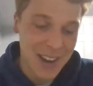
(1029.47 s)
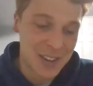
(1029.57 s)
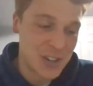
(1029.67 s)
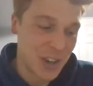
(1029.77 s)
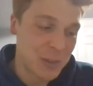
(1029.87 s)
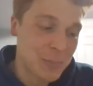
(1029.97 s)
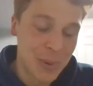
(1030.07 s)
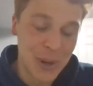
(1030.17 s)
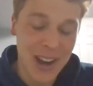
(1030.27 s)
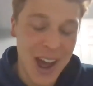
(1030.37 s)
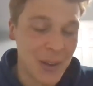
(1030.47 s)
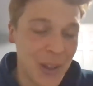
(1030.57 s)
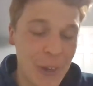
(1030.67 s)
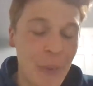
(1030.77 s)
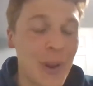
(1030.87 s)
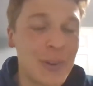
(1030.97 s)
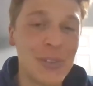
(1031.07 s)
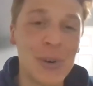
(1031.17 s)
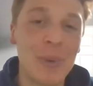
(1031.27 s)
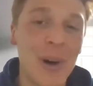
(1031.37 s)
to just put it on like one
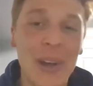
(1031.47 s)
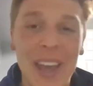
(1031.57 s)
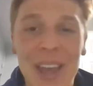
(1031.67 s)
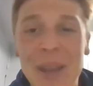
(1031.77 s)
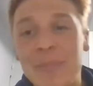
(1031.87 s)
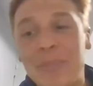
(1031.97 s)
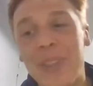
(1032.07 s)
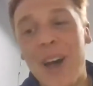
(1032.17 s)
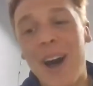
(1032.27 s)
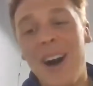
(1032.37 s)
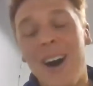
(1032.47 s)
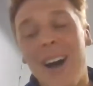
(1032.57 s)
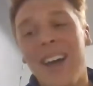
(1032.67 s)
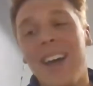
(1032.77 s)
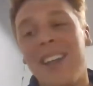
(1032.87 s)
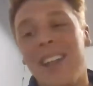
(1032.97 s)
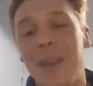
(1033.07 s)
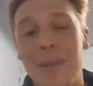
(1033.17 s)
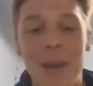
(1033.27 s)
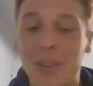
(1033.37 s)
football game,
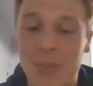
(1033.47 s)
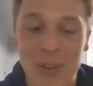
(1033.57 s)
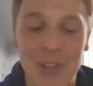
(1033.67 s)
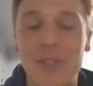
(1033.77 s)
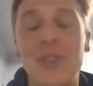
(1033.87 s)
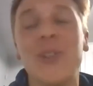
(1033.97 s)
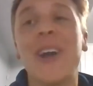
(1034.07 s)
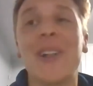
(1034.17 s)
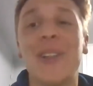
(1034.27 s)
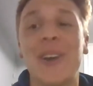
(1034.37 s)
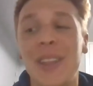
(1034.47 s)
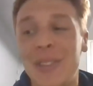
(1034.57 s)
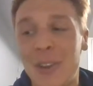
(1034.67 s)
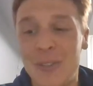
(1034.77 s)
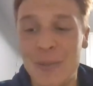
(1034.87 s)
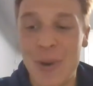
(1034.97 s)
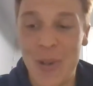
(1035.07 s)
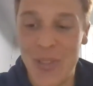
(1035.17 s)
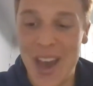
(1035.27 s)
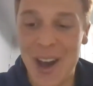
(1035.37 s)
and especially if you like look at their
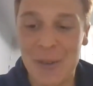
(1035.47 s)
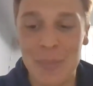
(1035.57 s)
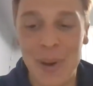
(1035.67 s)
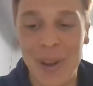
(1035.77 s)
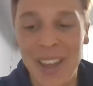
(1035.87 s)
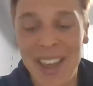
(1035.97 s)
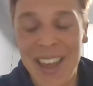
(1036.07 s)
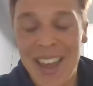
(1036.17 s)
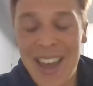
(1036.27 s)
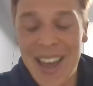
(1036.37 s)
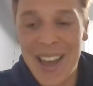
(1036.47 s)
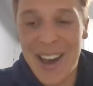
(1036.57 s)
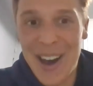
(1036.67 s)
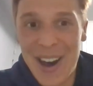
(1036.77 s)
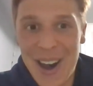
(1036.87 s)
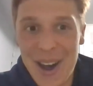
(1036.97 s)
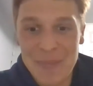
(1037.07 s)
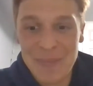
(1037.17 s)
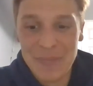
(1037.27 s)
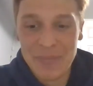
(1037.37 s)
football now. But
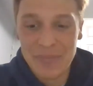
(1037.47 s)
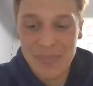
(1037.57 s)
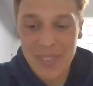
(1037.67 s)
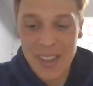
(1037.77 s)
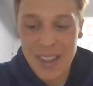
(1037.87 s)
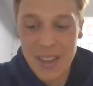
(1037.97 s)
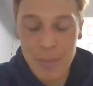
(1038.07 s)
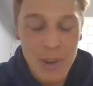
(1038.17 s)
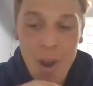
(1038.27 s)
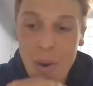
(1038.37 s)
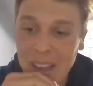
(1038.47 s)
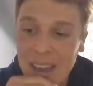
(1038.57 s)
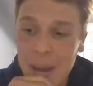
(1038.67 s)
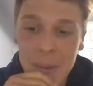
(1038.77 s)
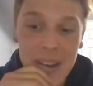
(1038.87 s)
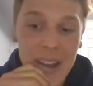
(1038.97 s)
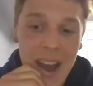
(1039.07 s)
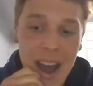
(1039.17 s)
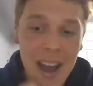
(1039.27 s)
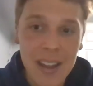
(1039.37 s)
no, like I mean,
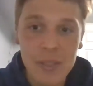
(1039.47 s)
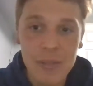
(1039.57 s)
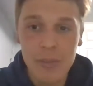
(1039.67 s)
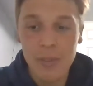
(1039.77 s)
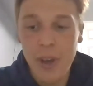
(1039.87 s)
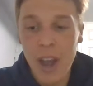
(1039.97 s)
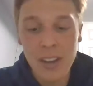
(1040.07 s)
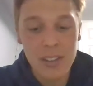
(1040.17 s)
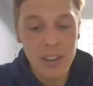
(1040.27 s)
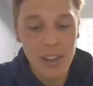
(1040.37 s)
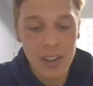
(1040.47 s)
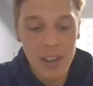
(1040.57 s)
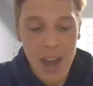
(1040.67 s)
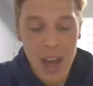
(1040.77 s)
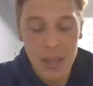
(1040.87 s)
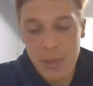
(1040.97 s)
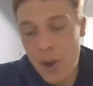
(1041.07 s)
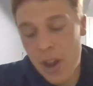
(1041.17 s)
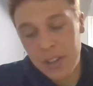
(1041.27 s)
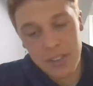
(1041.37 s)
I liked or
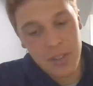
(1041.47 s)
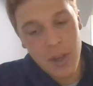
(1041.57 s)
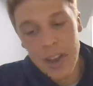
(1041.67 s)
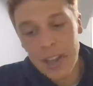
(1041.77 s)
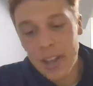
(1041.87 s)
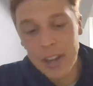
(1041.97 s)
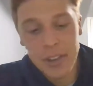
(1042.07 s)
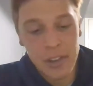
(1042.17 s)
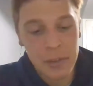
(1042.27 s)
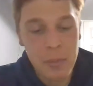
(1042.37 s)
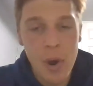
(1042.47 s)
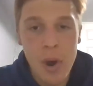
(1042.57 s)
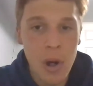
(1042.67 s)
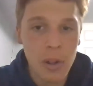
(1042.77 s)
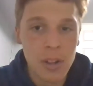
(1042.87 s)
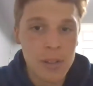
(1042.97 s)
at least thought I liked the small